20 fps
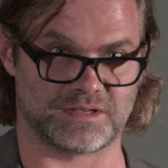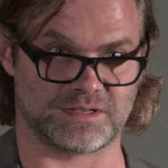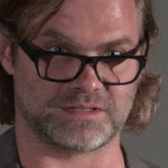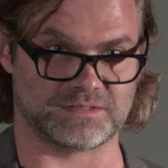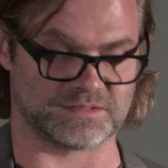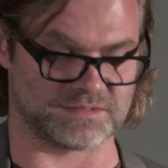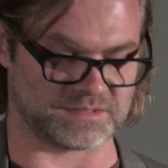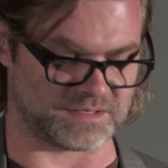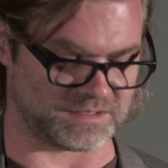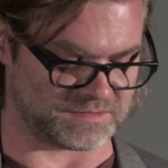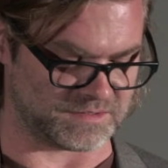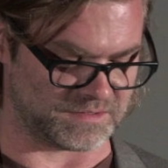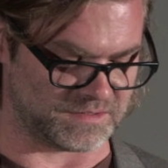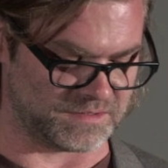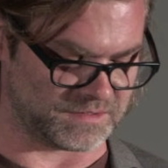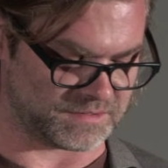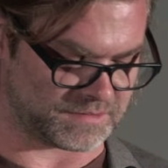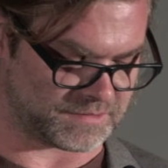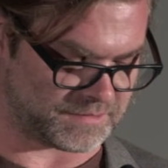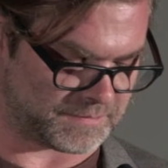ACES has a
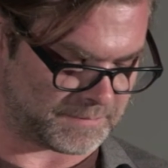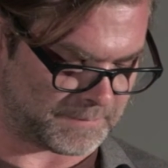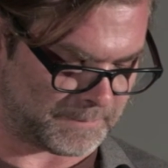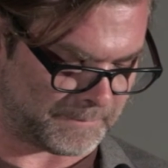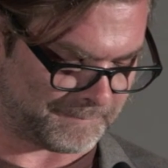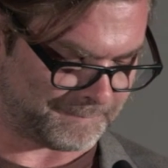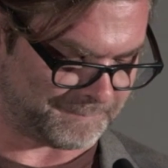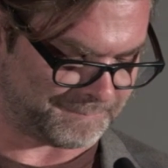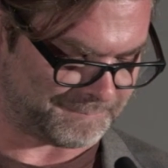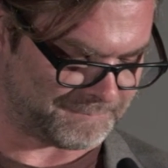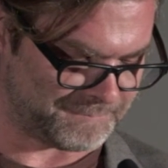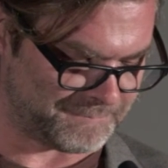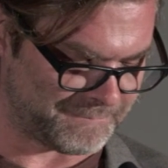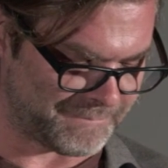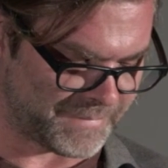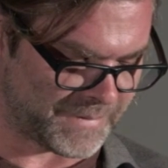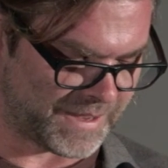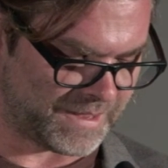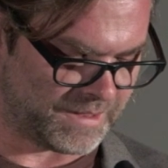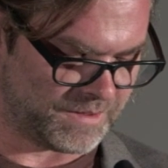look.
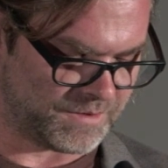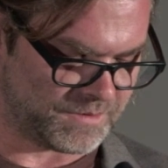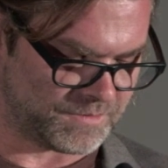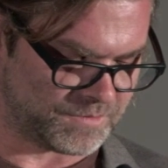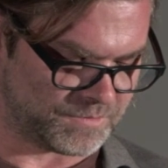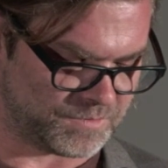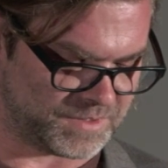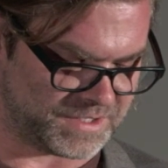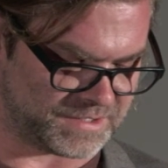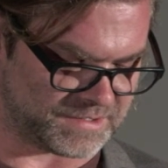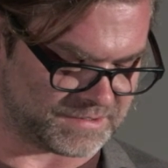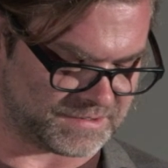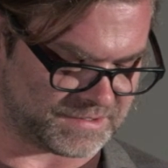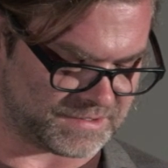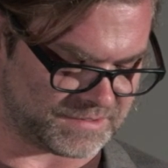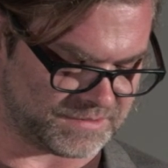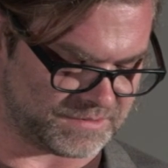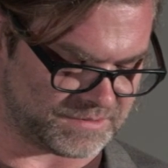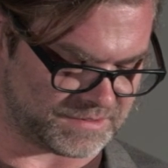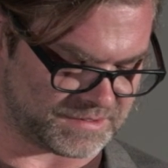We
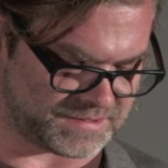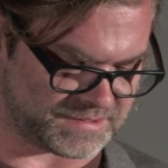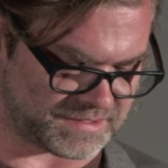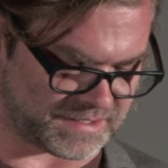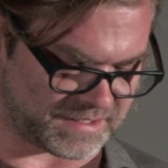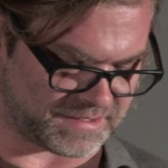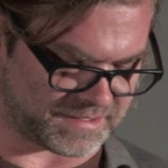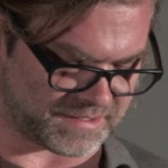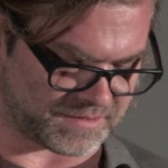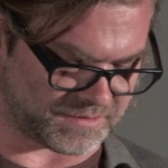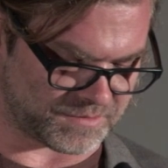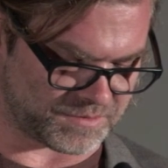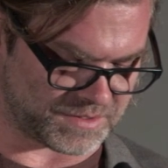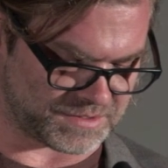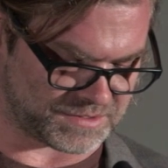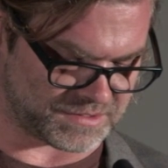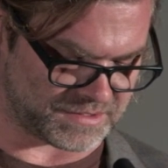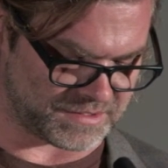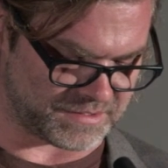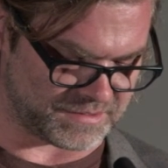continued to send out
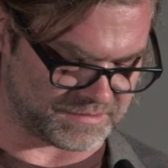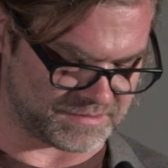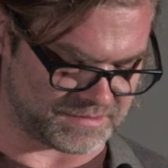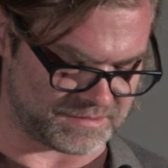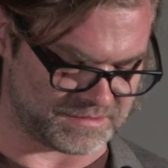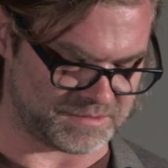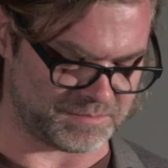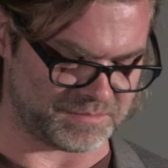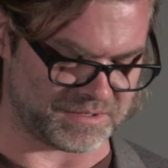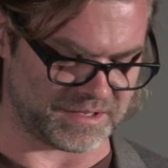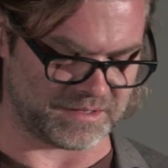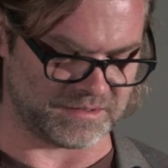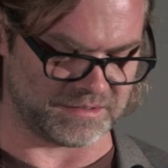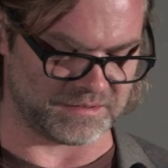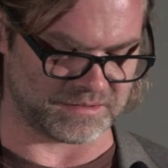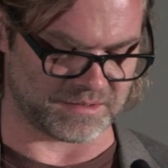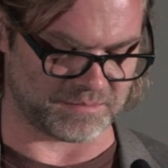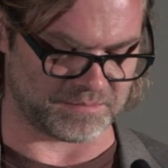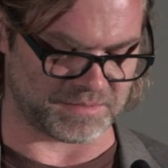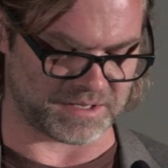questionnaires and supply
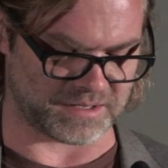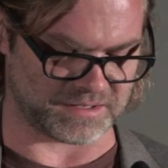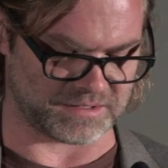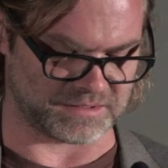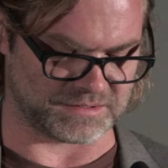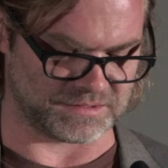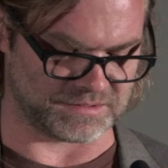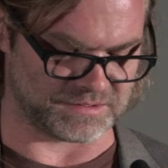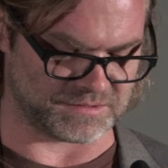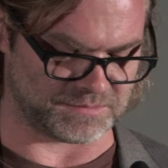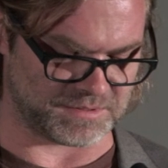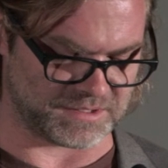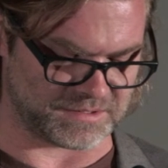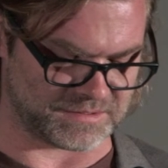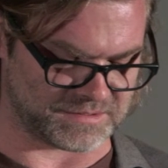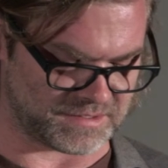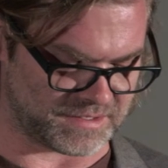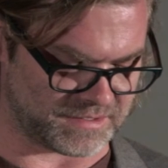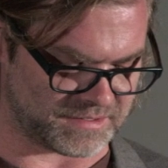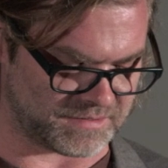lookup packages
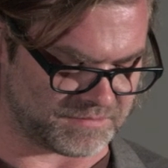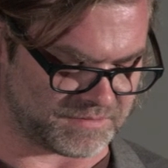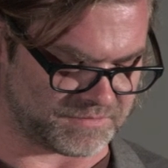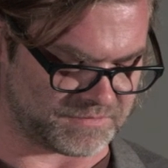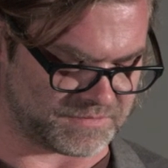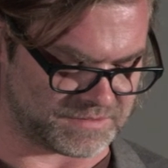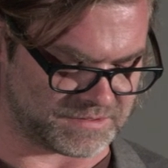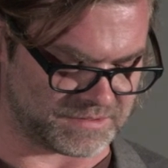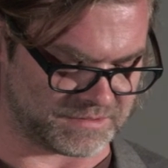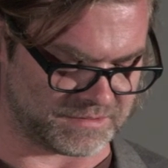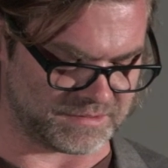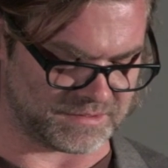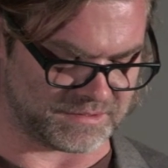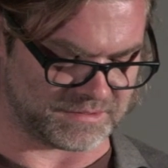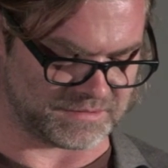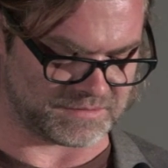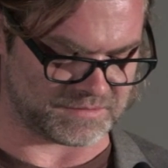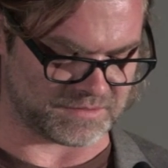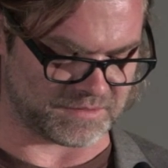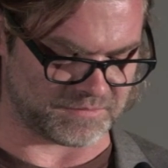because not every facility
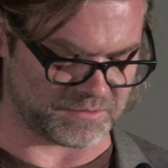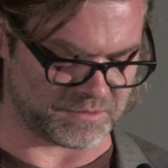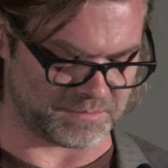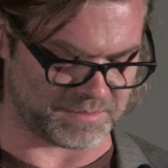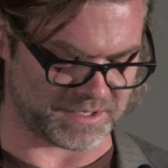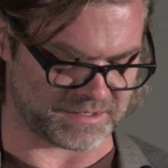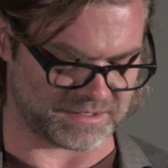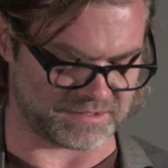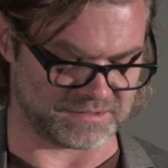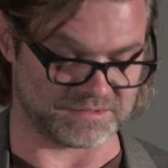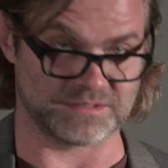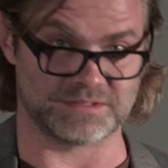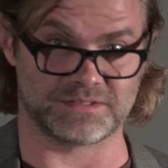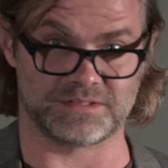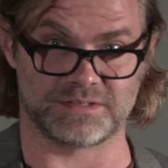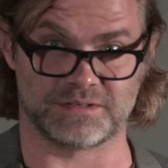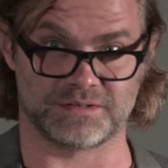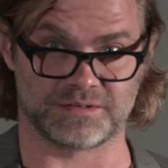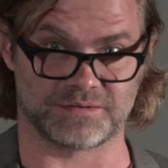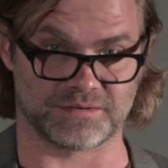and software package is
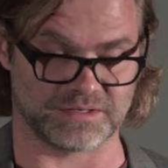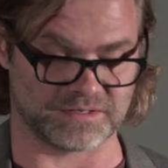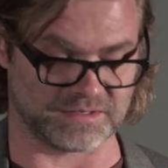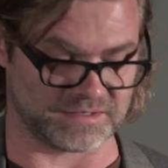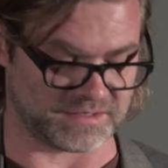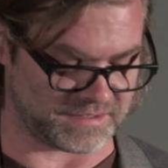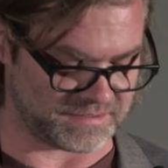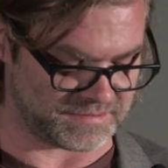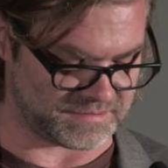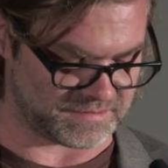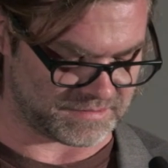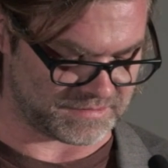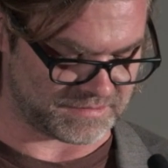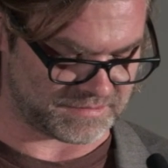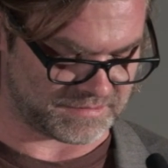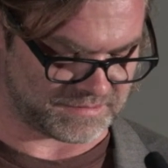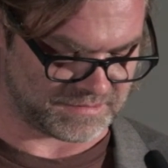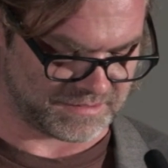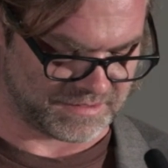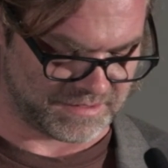integrated
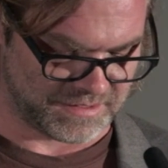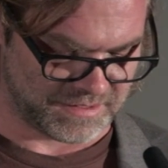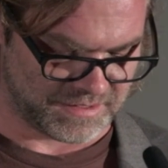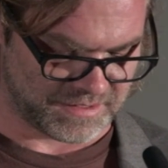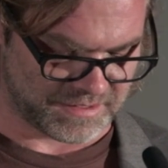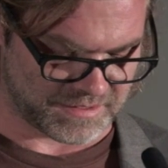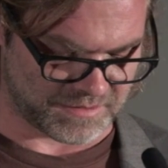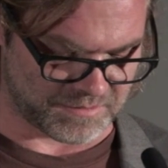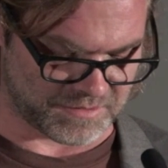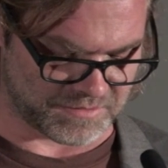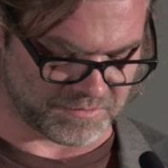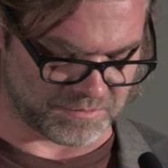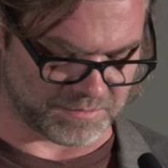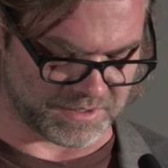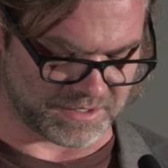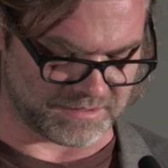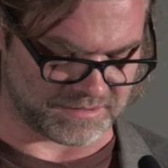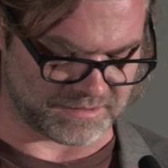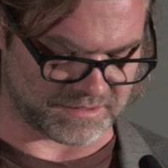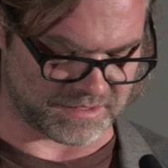ACES. However,
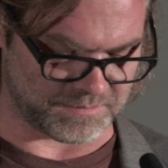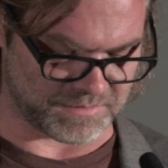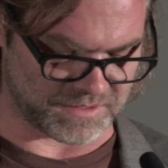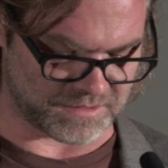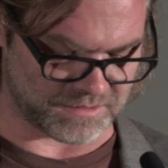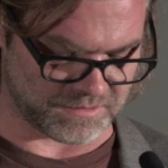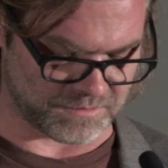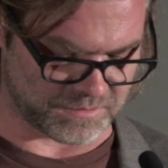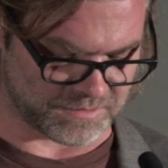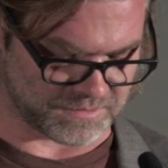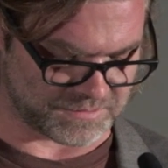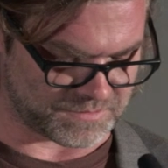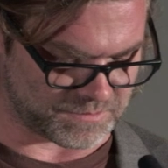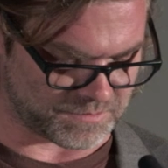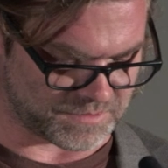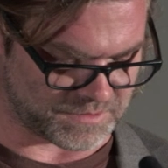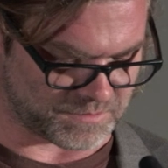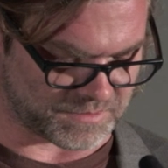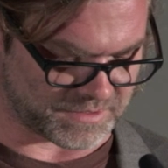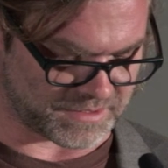by the time ColorWorks
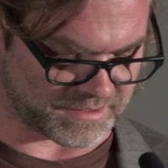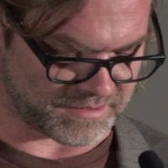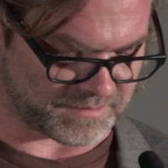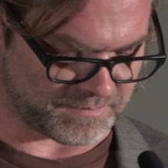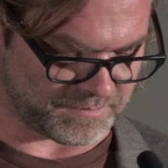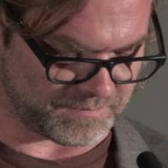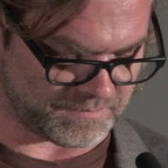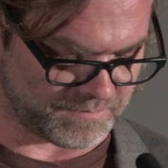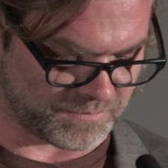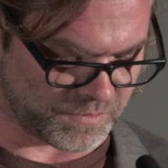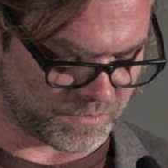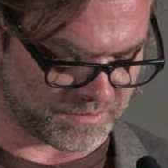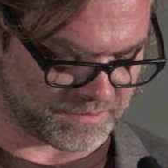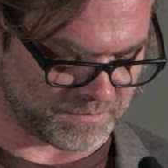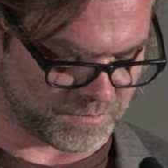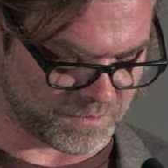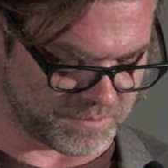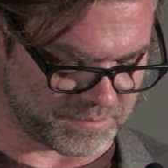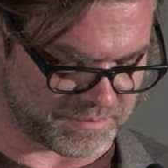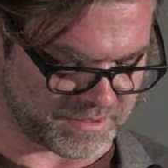went away, more
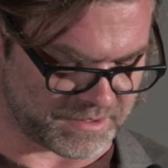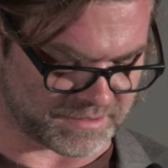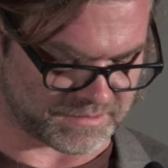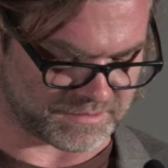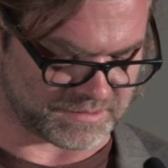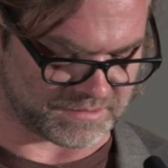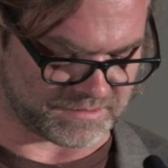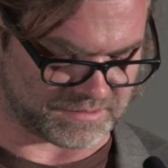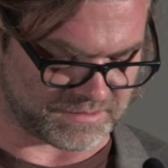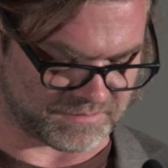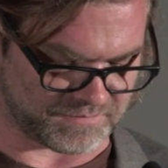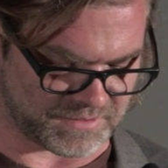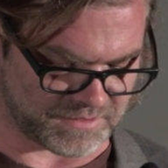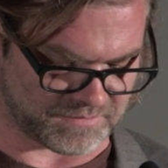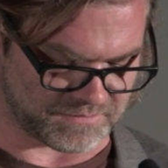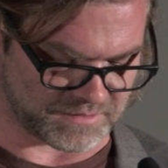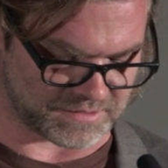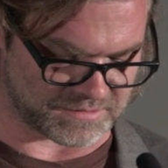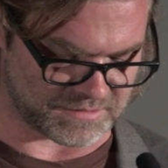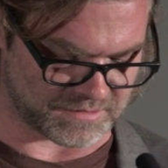and more productions and
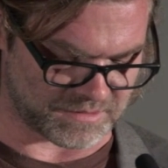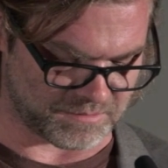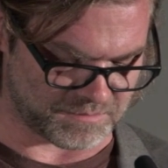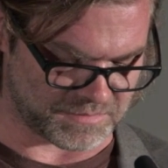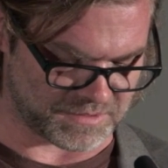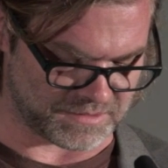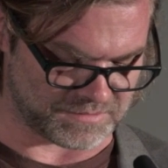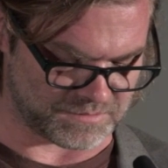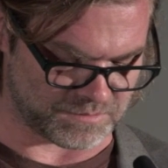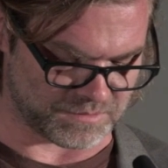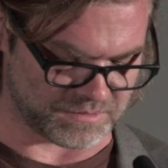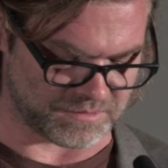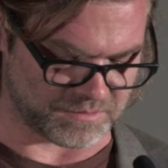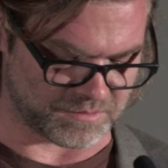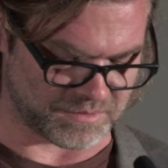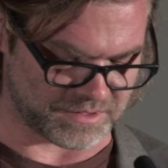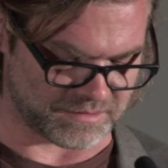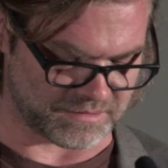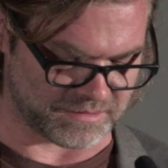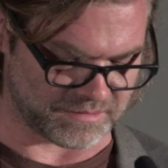VFX companies were
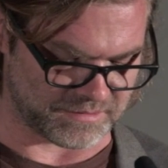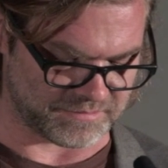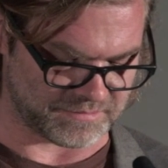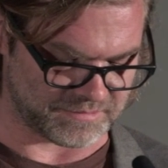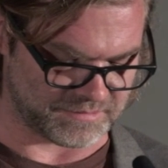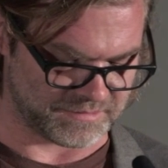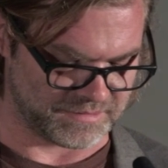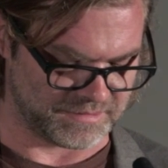aware of